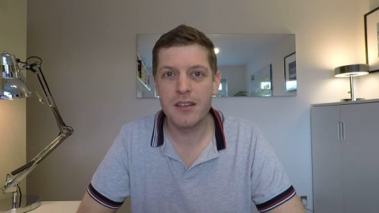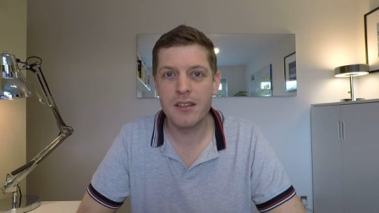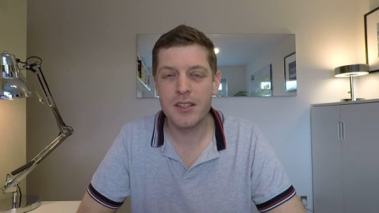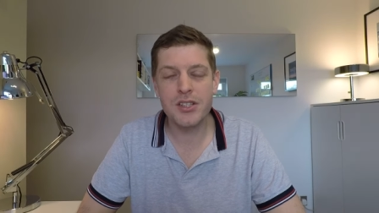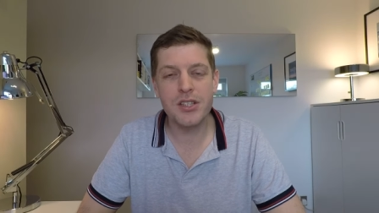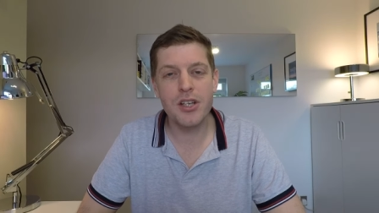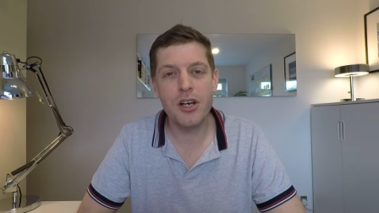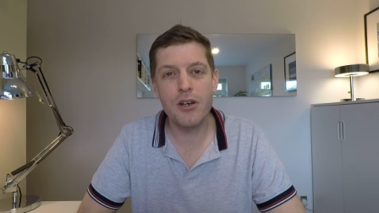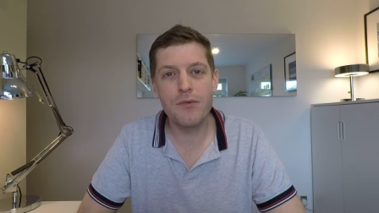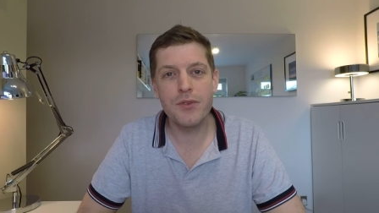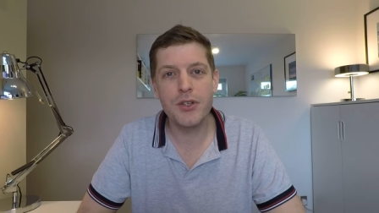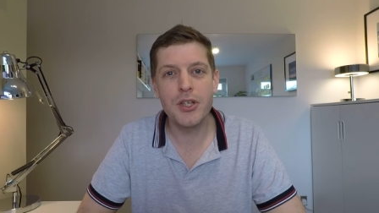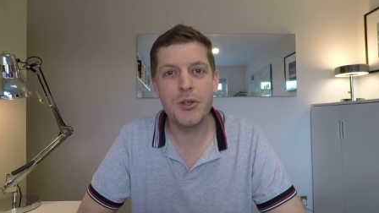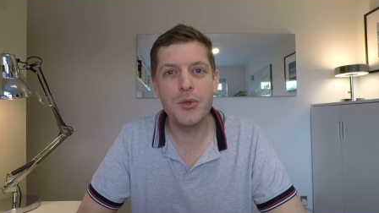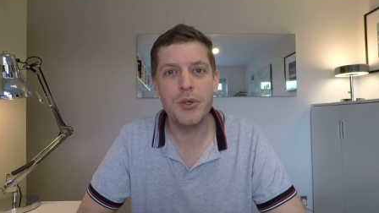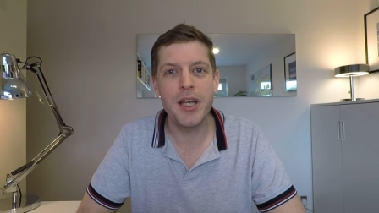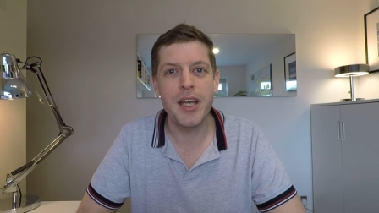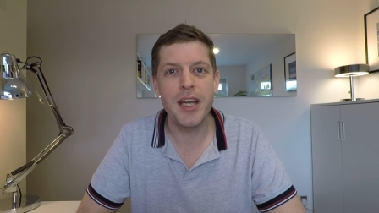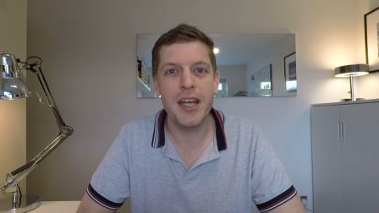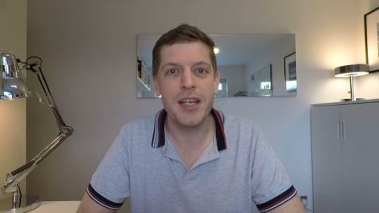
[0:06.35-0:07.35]
The start of a new
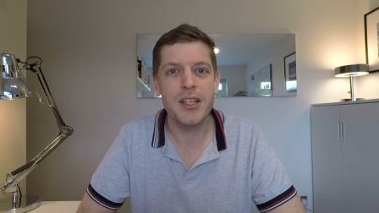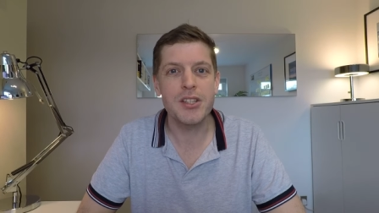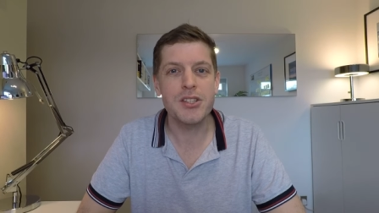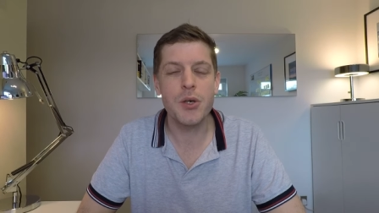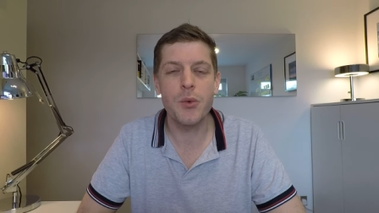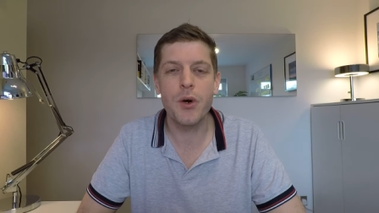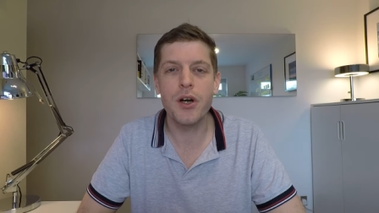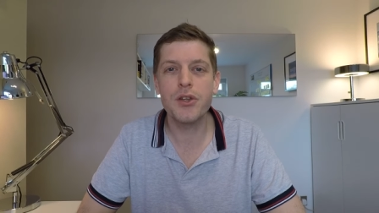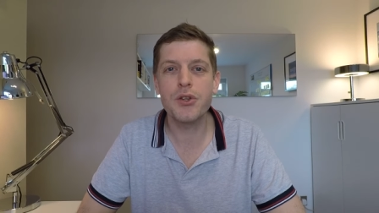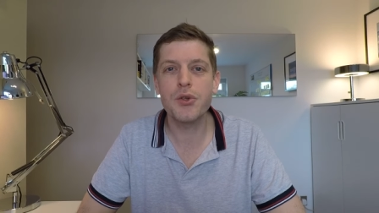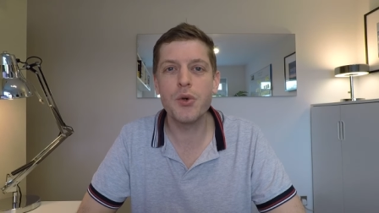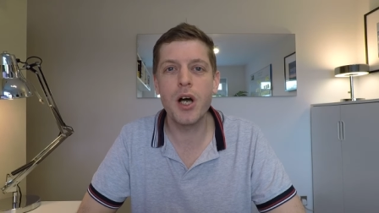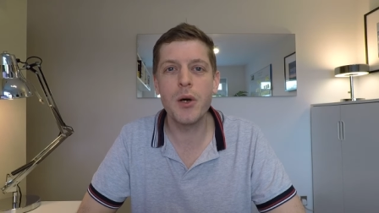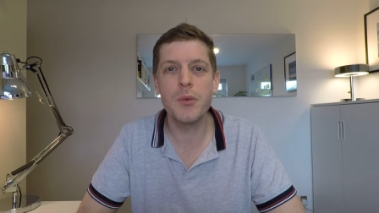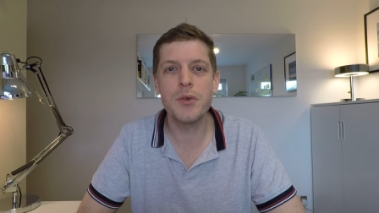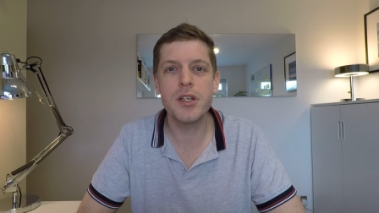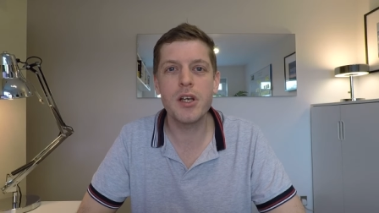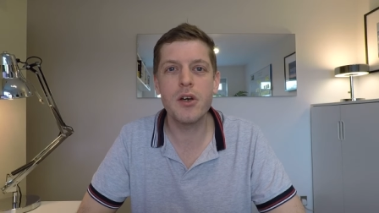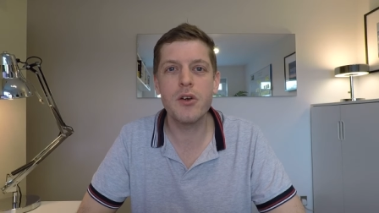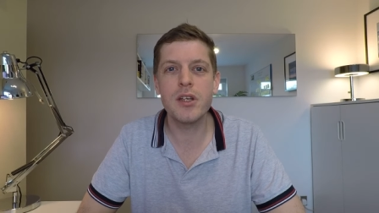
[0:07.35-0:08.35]
year, so I thought I
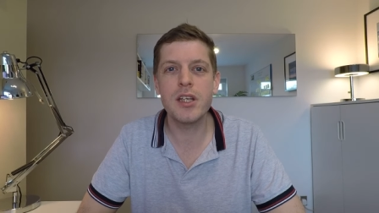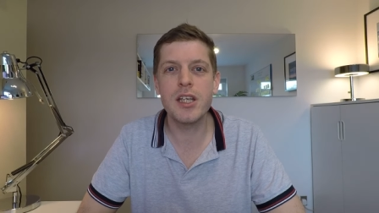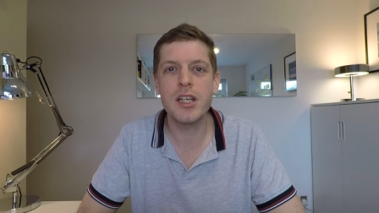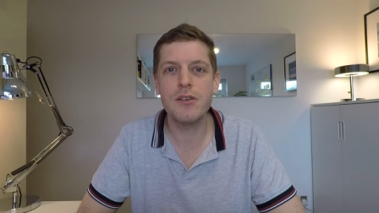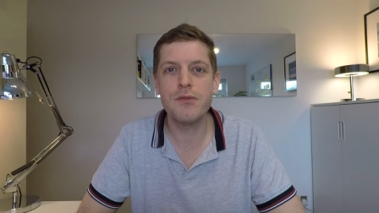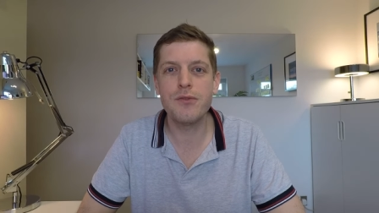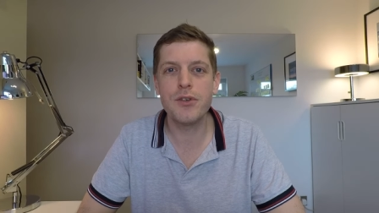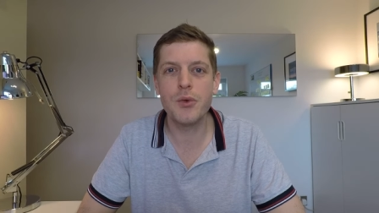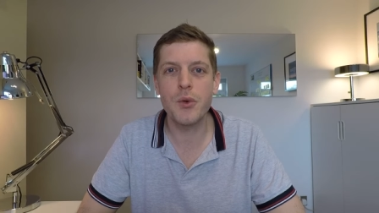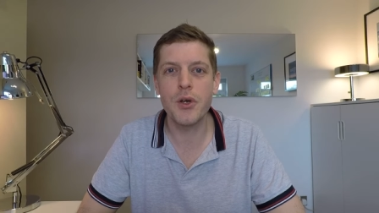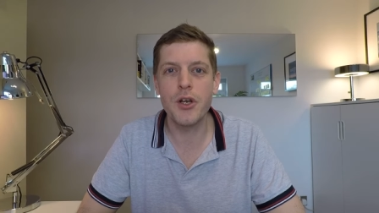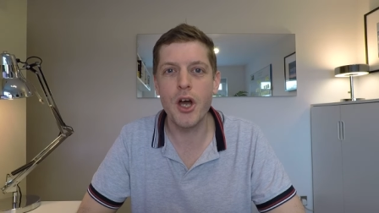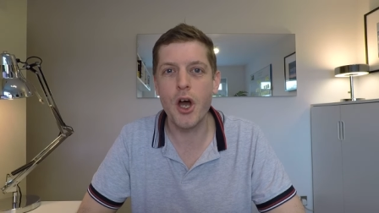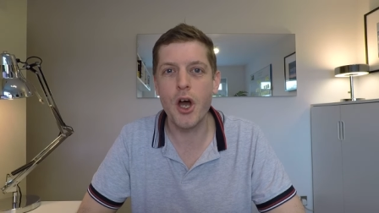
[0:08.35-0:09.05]
would go and give you an